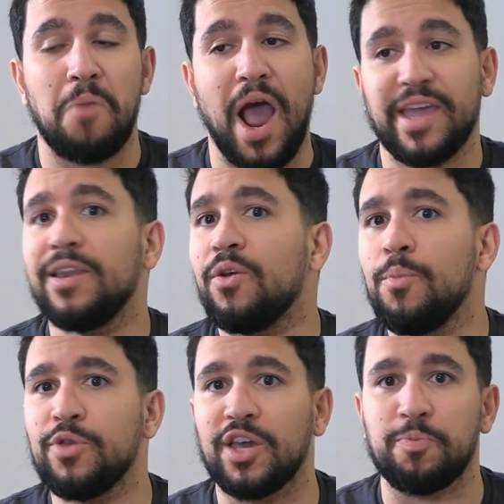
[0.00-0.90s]
I can
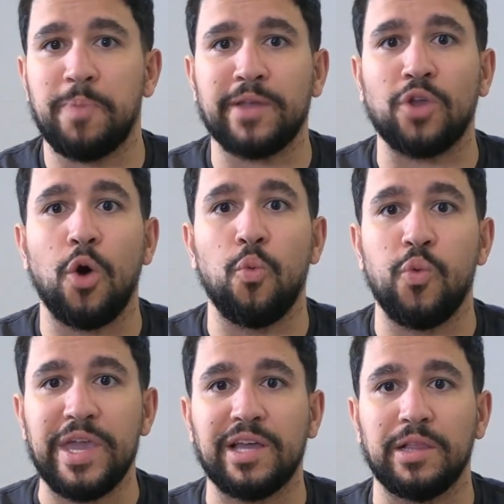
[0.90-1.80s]
almost expect a
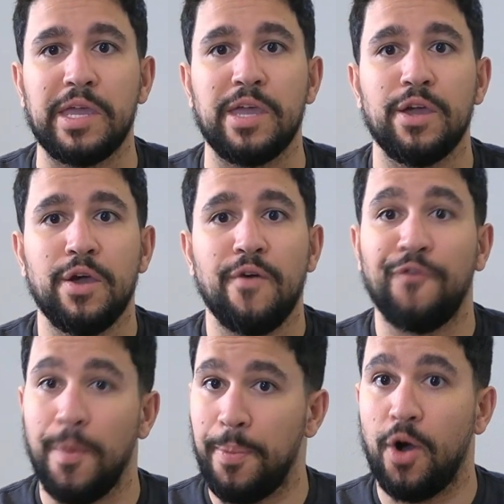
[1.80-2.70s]
weekly
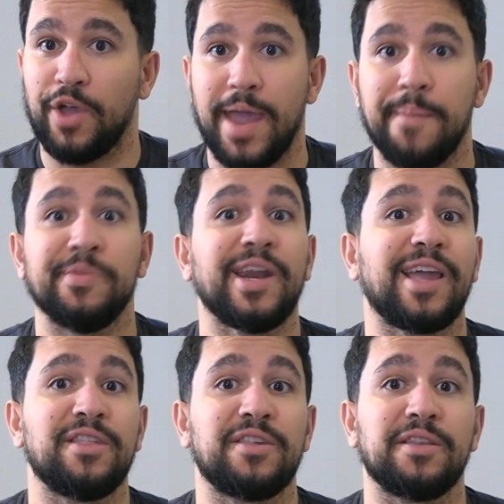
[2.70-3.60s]
football game that I
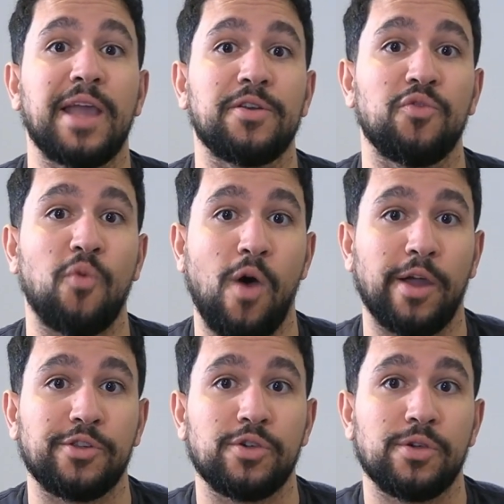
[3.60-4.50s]
can sit down and
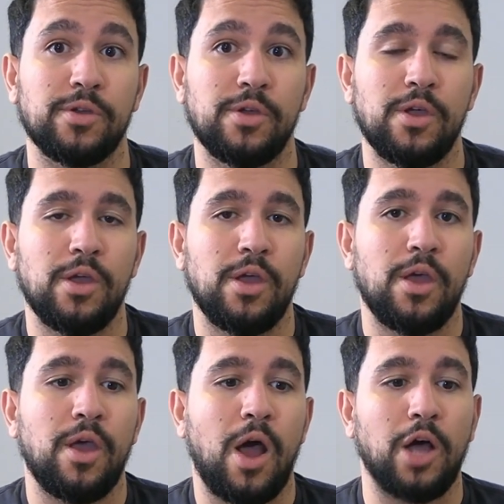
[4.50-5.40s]
watch.
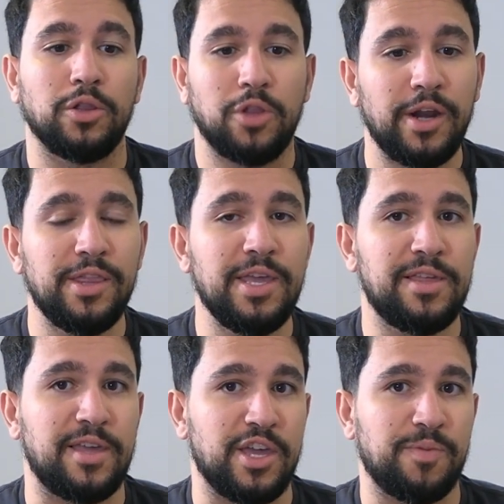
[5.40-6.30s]
A lot of
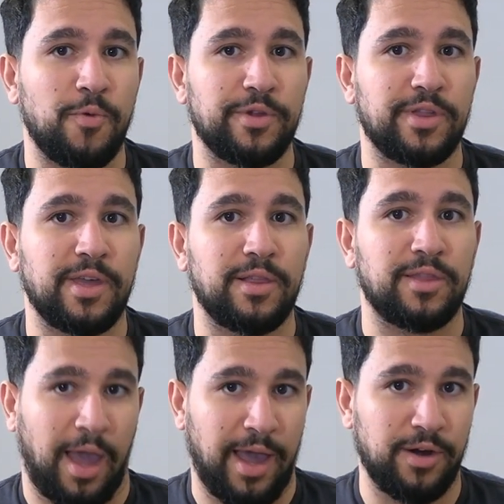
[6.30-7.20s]
these esports
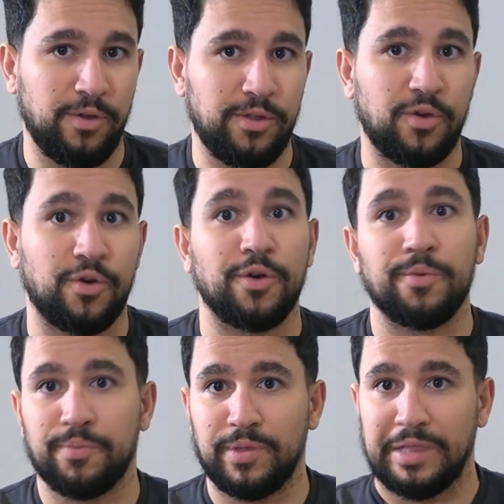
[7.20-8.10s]
titles
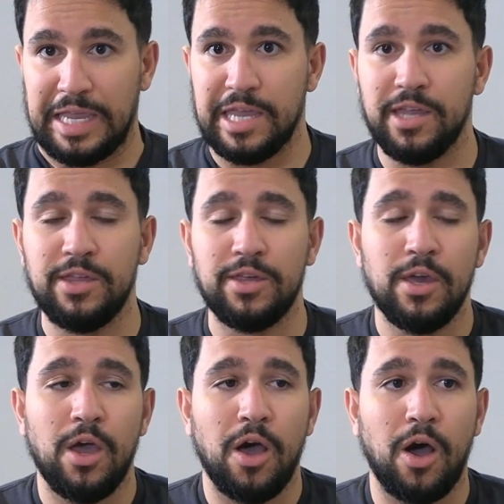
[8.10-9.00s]
or leagues
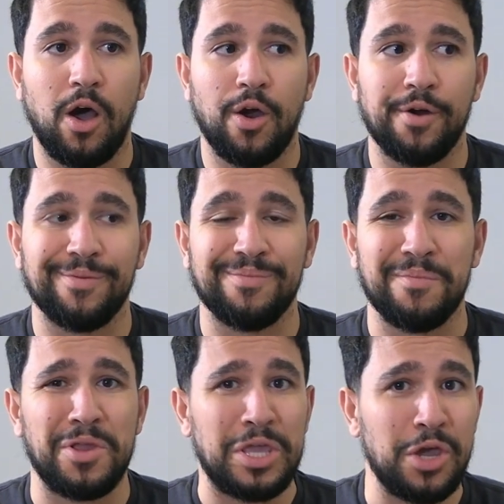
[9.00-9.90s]
are
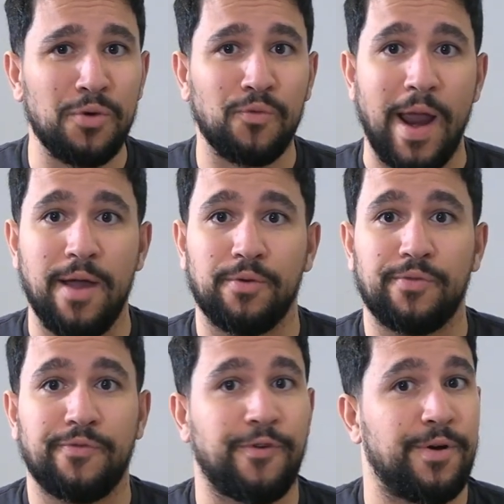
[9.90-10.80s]
year-round,
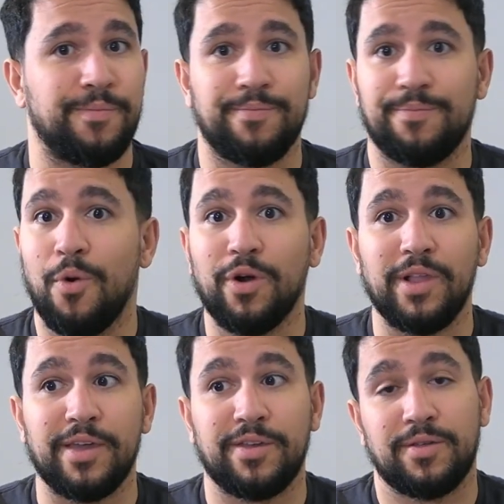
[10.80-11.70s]
from more or
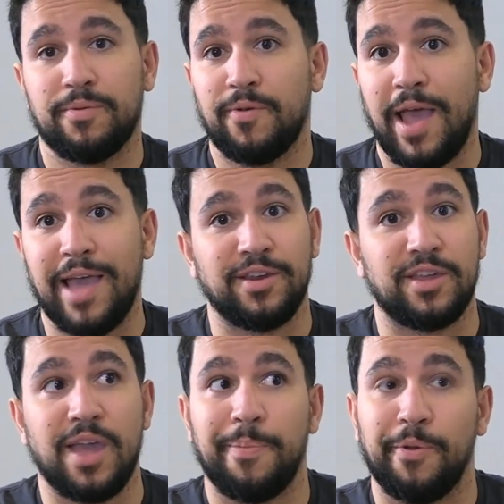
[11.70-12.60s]
less, as an
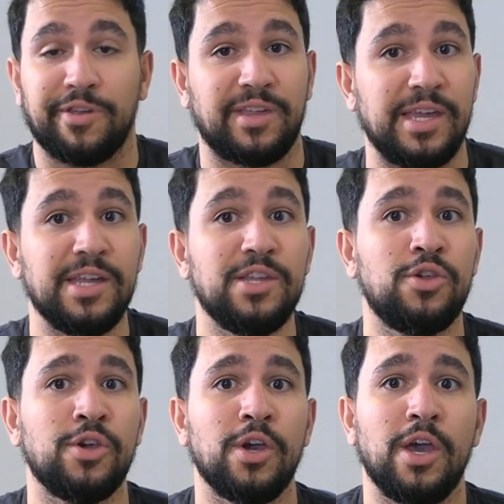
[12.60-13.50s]
example,
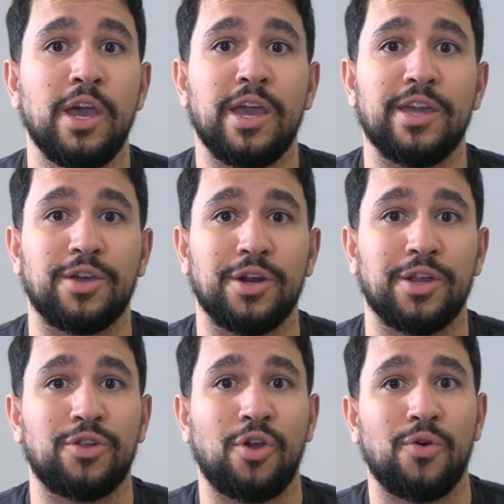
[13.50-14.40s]
Siege is gonna
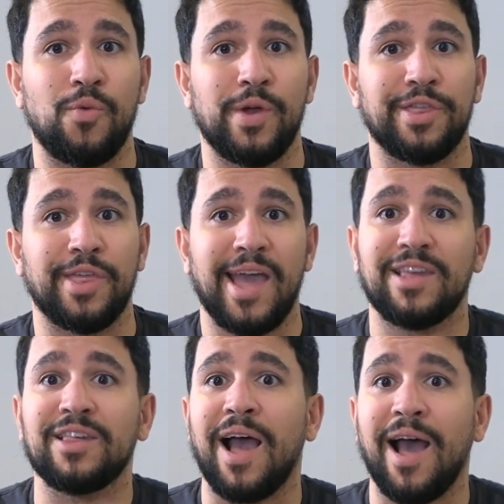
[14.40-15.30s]
start with
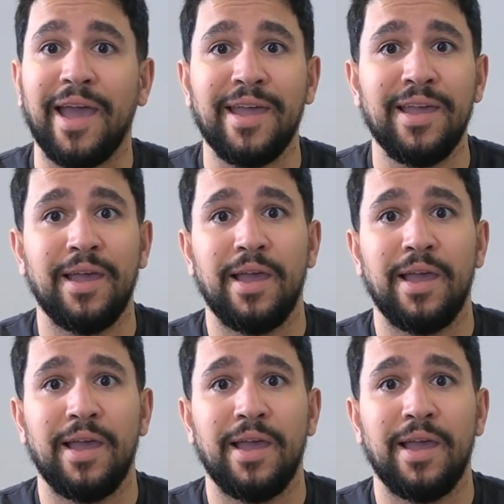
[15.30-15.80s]
SI